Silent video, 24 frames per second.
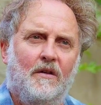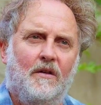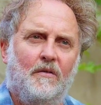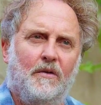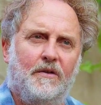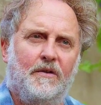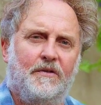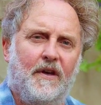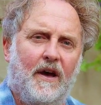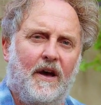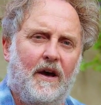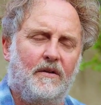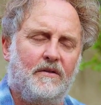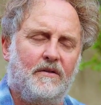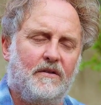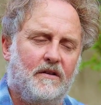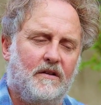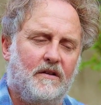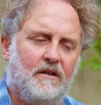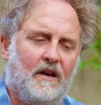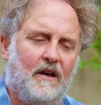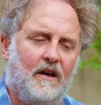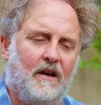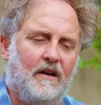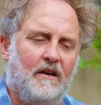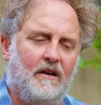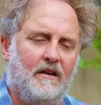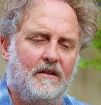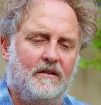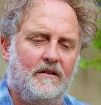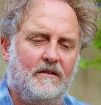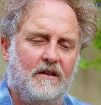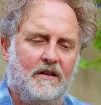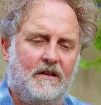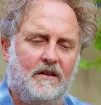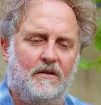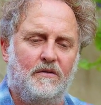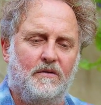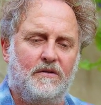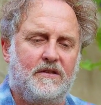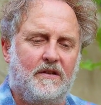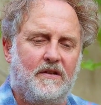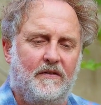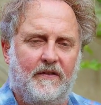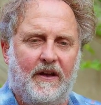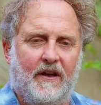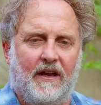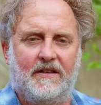without the
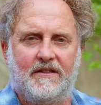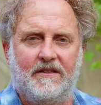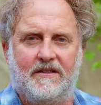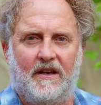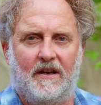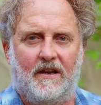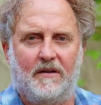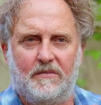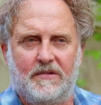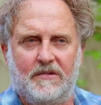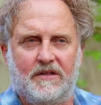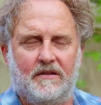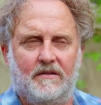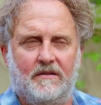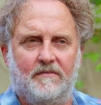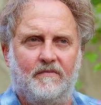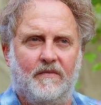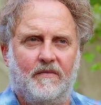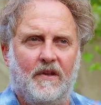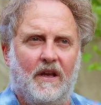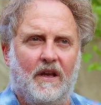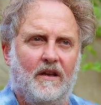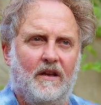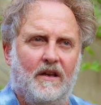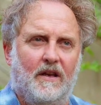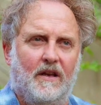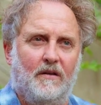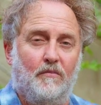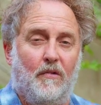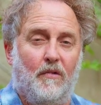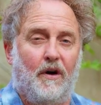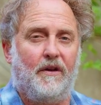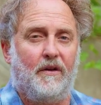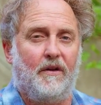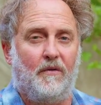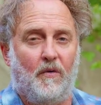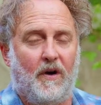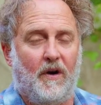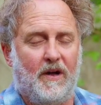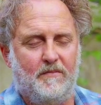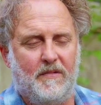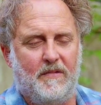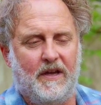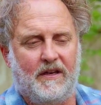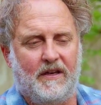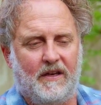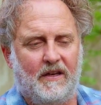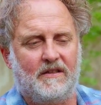use of enzymes in modern
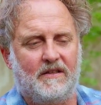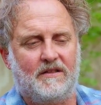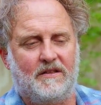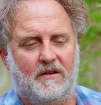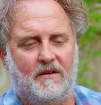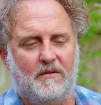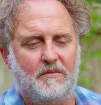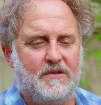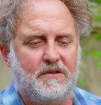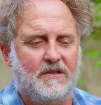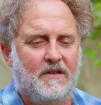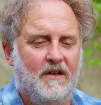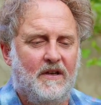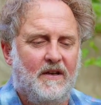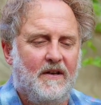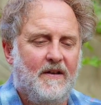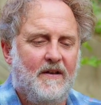winemaking terms.